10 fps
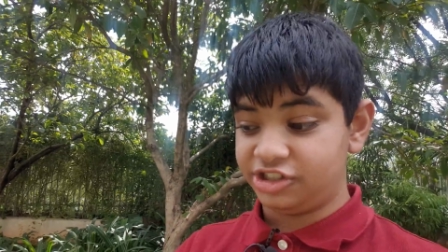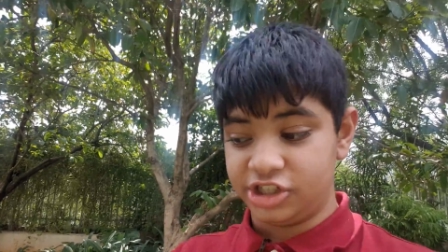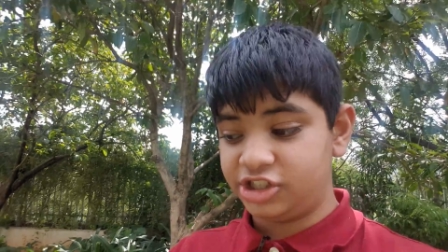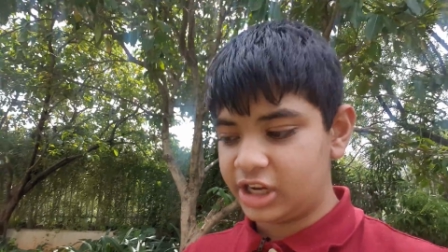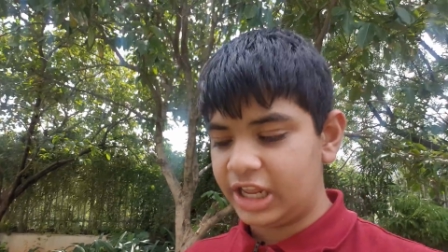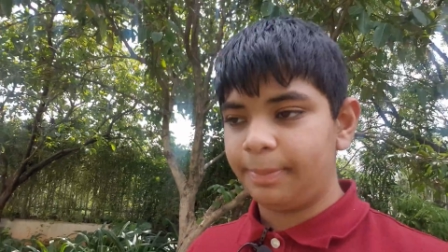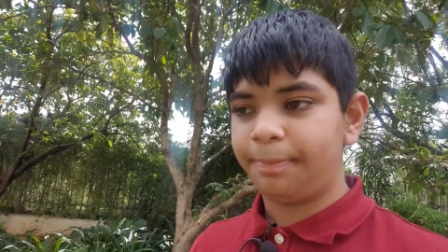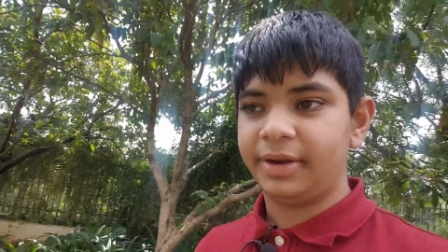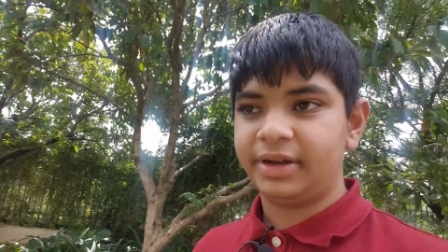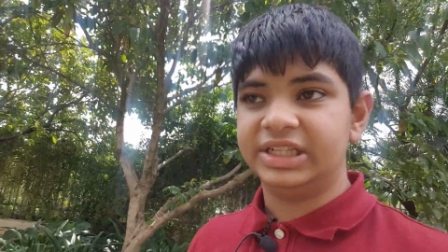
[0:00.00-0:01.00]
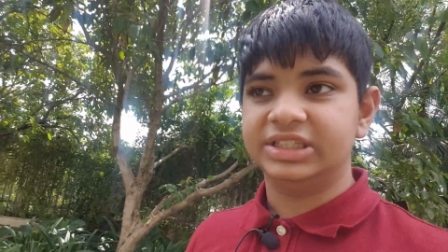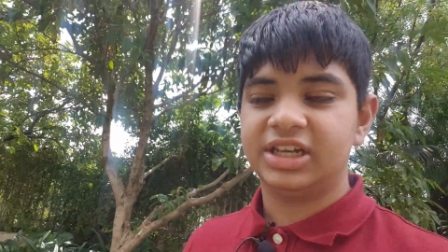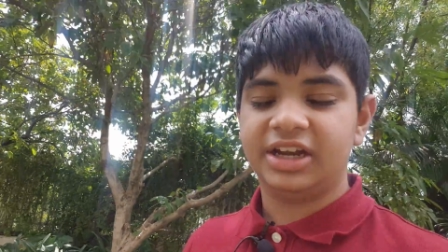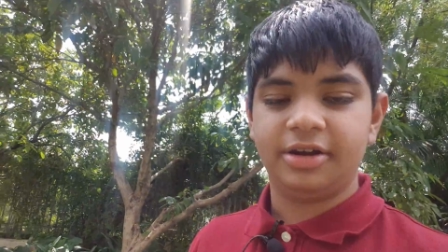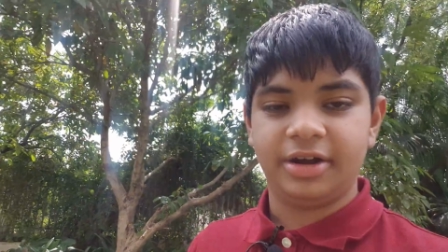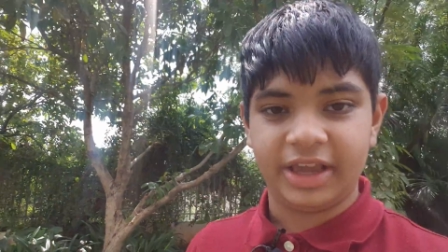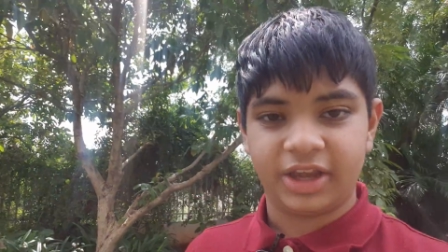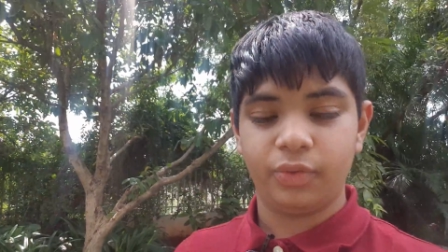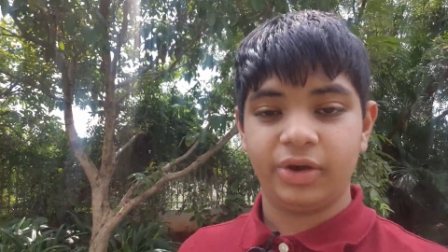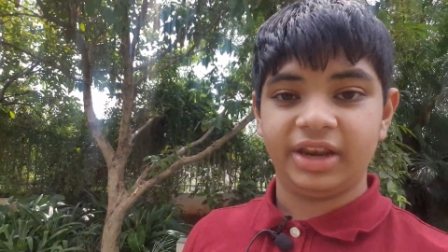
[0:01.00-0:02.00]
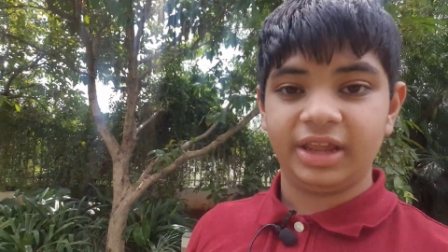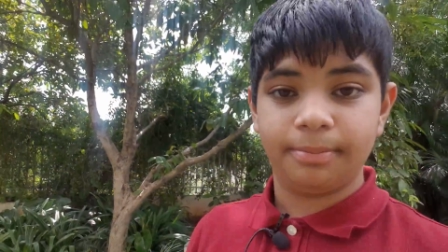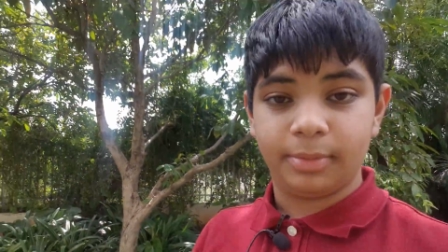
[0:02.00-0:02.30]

just keep it inside an aquarium,